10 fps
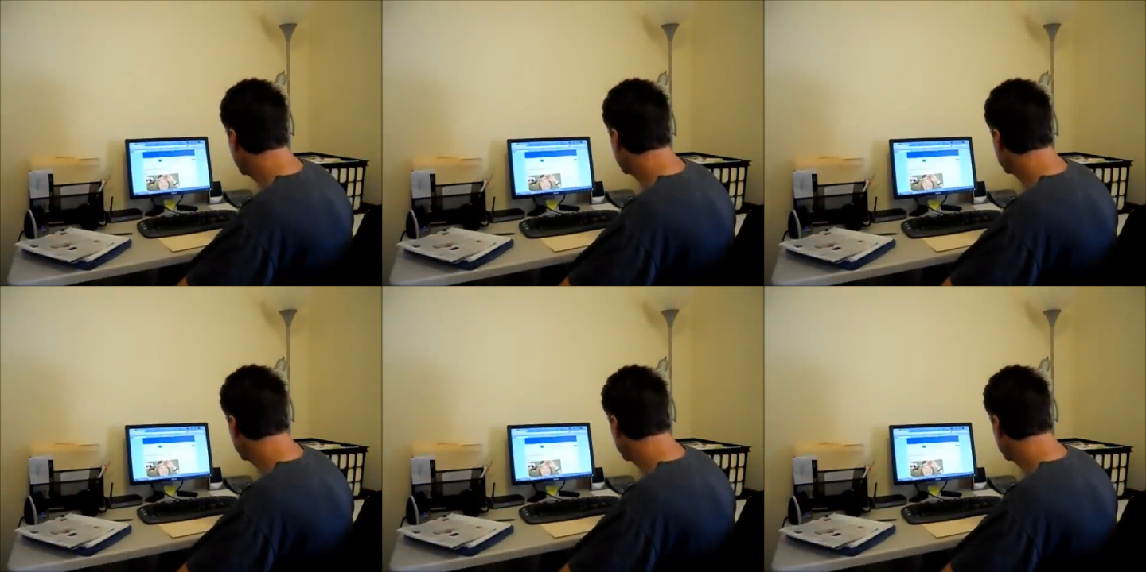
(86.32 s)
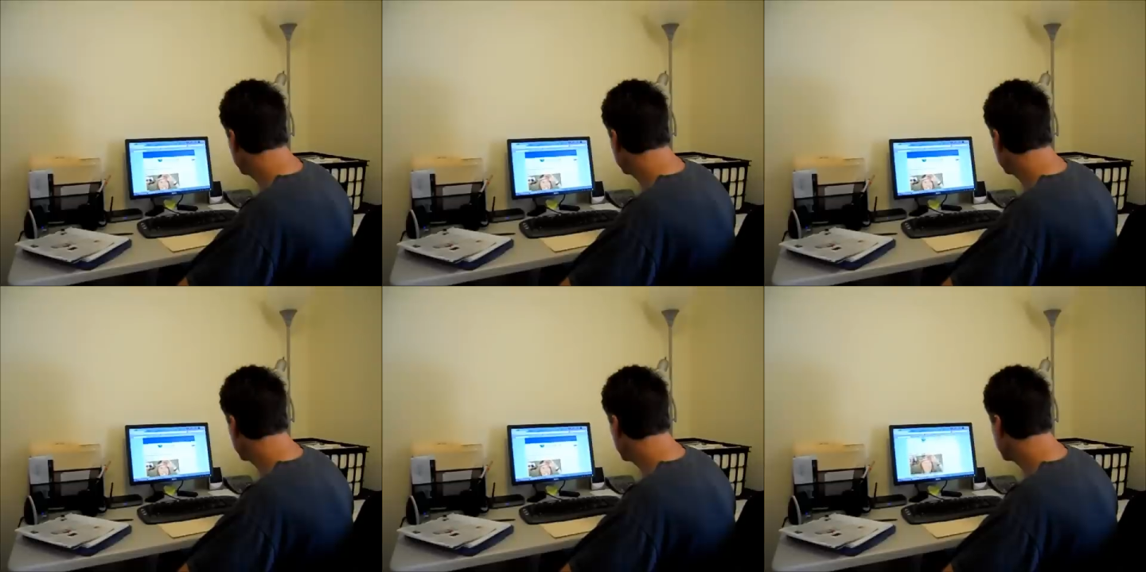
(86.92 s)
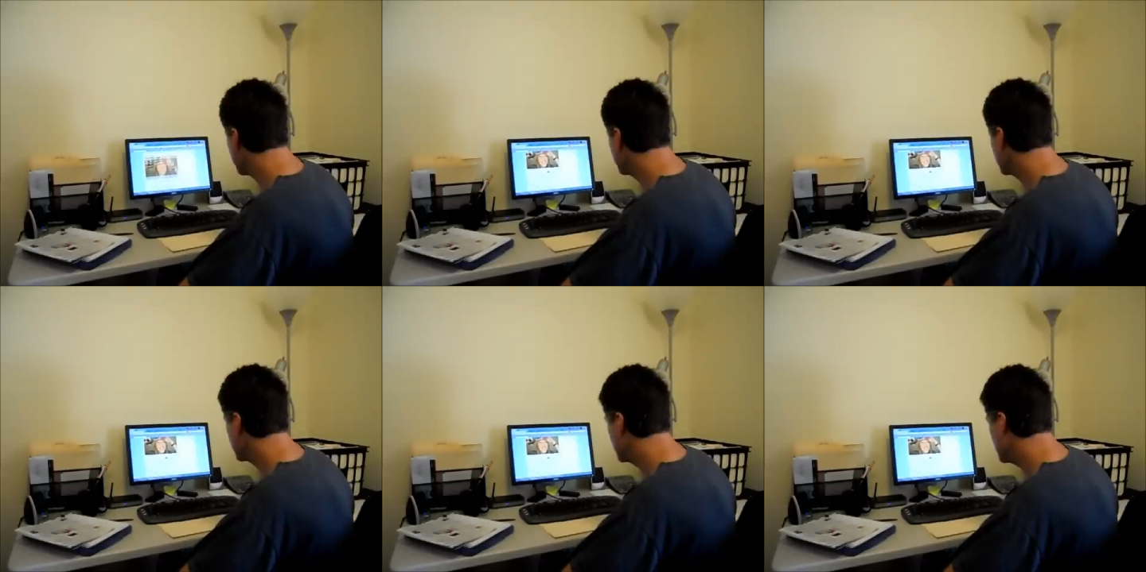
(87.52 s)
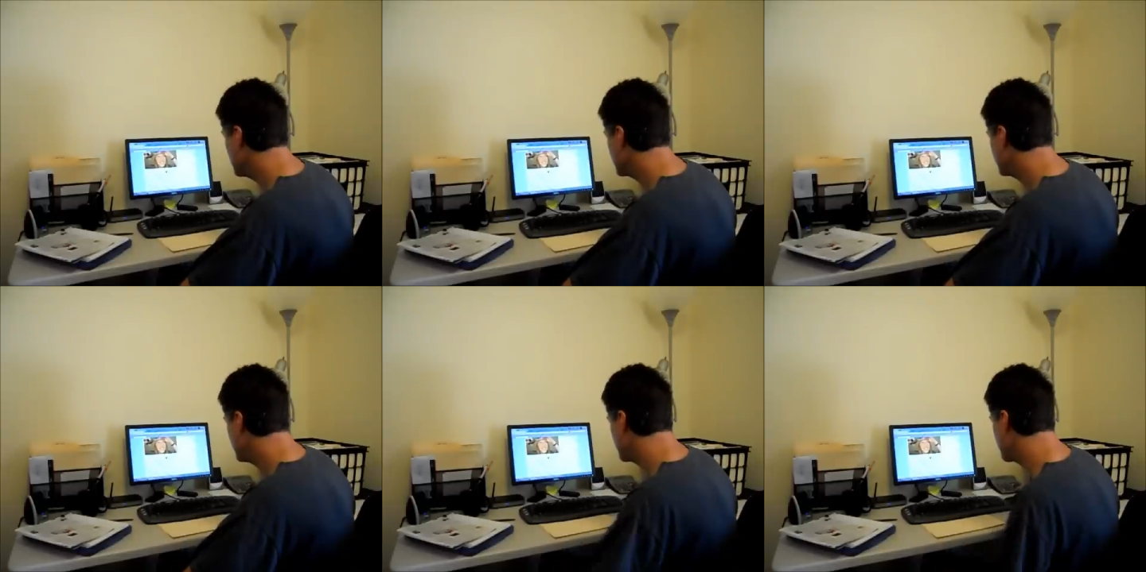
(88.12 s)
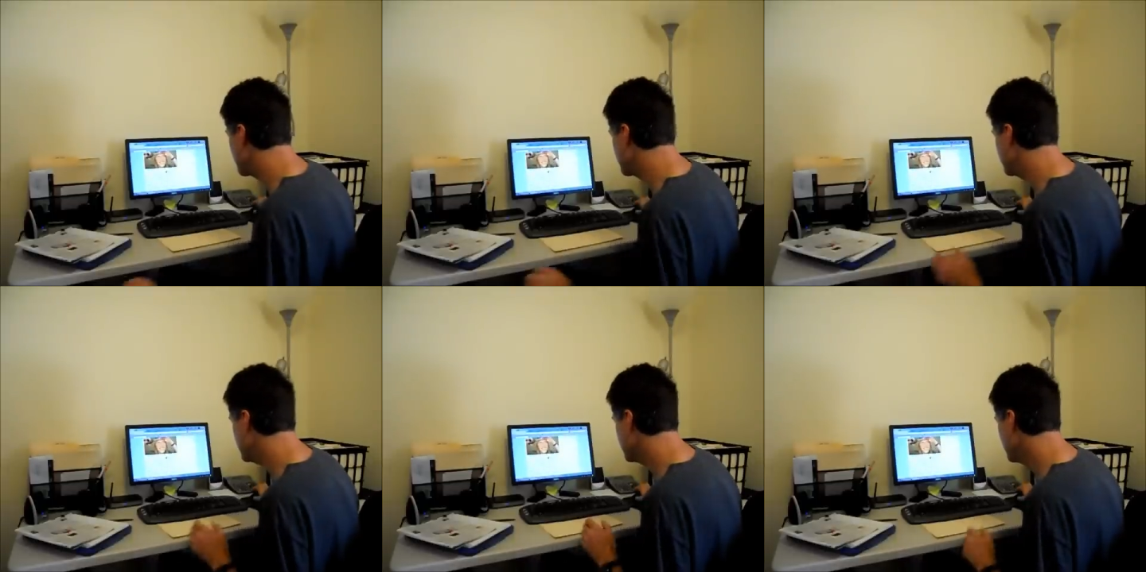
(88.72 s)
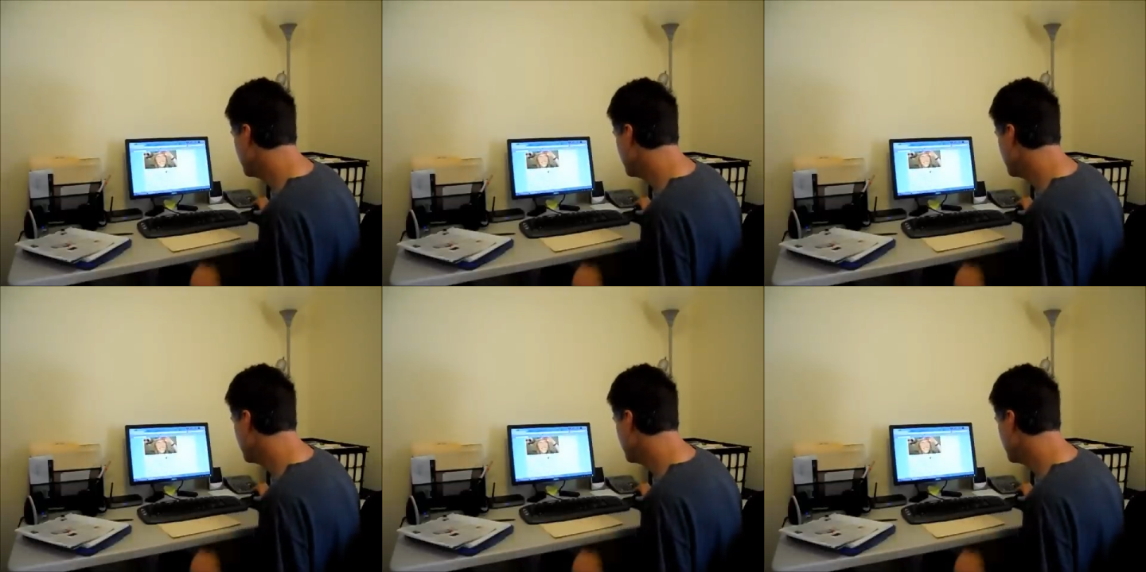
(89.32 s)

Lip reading: (no speaker visible)